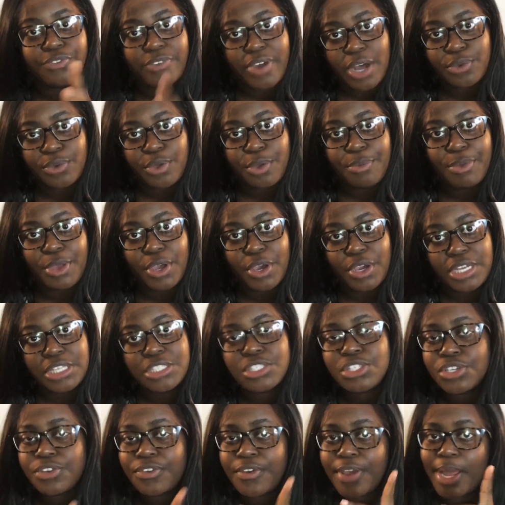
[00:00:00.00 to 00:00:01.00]
following me on
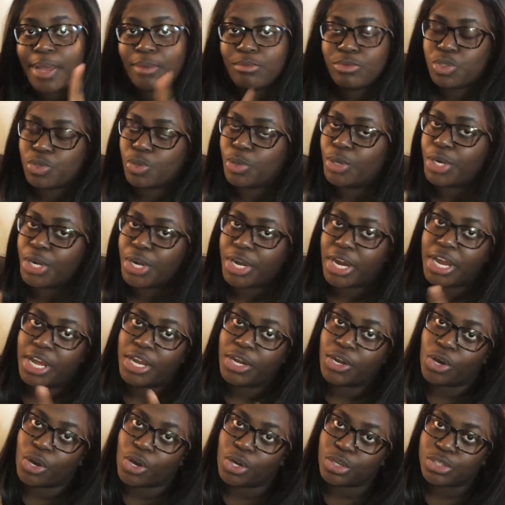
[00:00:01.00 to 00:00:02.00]
Instagram, Twitter,
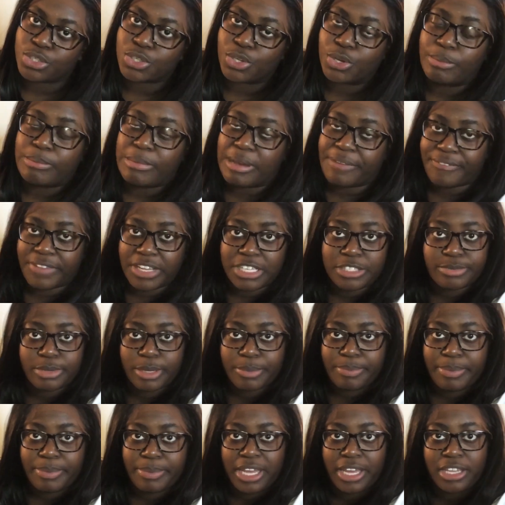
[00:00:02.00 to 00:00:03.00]
and also my
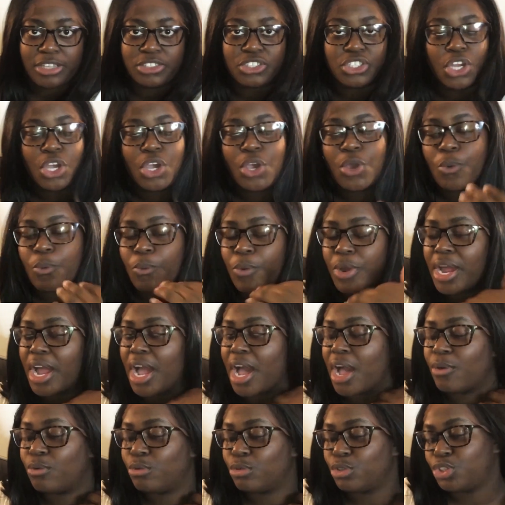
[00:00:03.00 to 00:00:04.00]
Facebook page, where
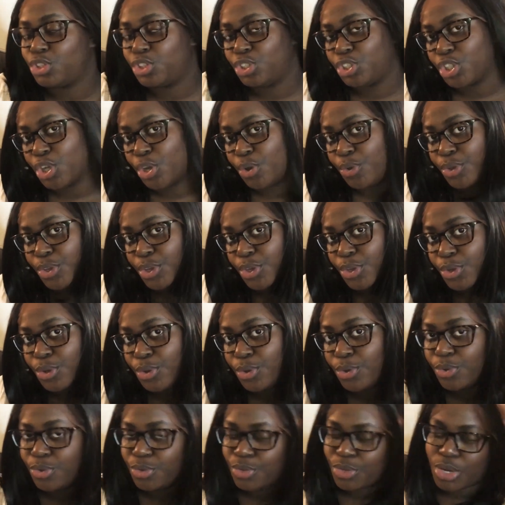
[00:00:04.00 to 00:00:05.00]
I will show
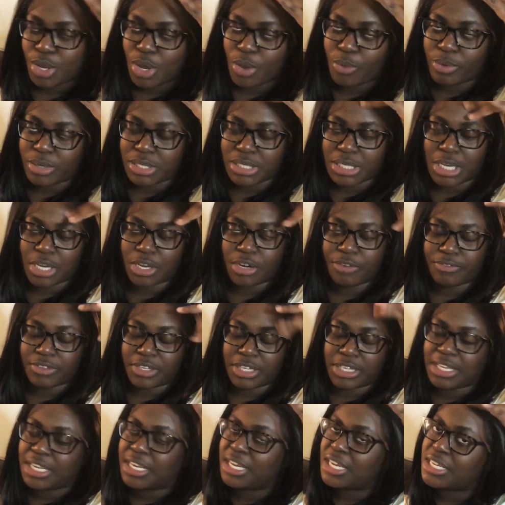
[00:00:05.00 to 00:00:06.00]
you, you know, once I cut off
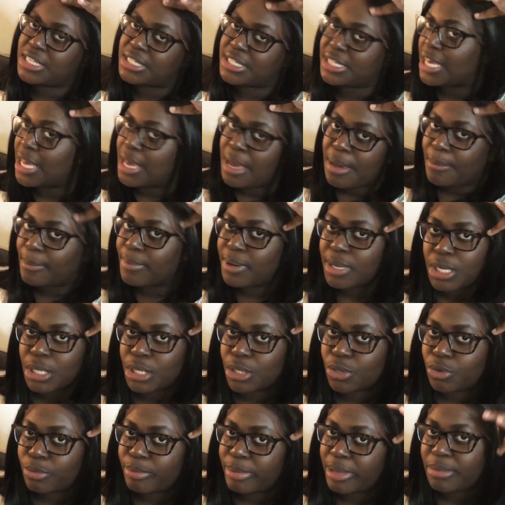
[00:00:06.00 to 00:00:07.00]
the lace, put a
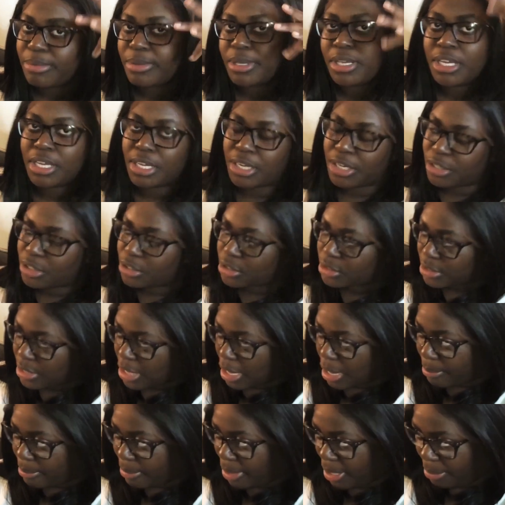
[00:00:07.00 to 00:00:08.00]
little baby hairs.
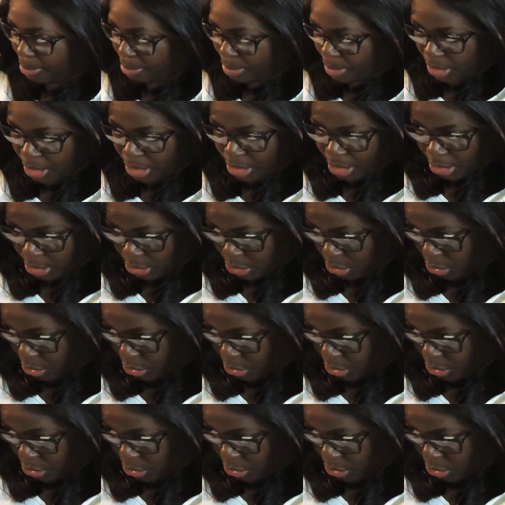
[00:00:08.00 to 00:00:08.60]
I might pluck